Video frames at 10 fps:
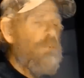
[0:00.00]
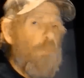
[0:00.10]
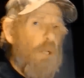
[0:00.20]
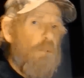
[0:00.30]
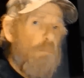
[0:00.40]

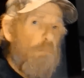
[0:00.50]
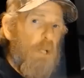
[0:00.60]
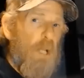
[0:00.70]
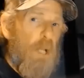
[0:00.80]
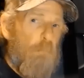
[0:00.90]
power
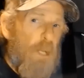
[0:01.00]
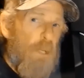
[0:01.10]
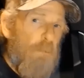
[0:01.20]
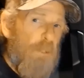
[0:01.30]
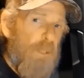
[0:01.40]
supply
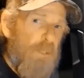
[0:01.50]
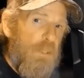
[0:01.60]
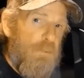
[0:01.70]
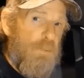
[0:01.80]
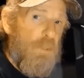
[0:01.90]
battery
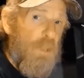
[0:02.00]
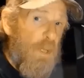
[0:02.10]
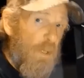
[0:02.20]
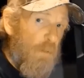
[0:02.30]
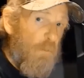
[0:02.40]
is
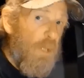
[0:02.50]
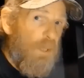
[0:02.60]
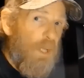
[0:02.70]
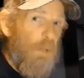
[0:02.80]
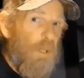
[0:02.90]
right
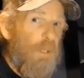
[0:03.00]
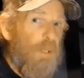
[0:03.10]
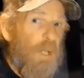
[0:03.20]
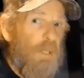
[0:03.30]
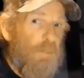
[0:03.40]
now at
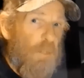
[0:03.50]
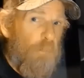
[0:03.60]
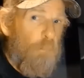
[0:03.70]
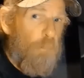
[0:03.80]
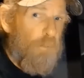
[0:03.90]

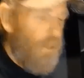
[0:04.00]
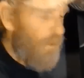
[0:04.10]
97%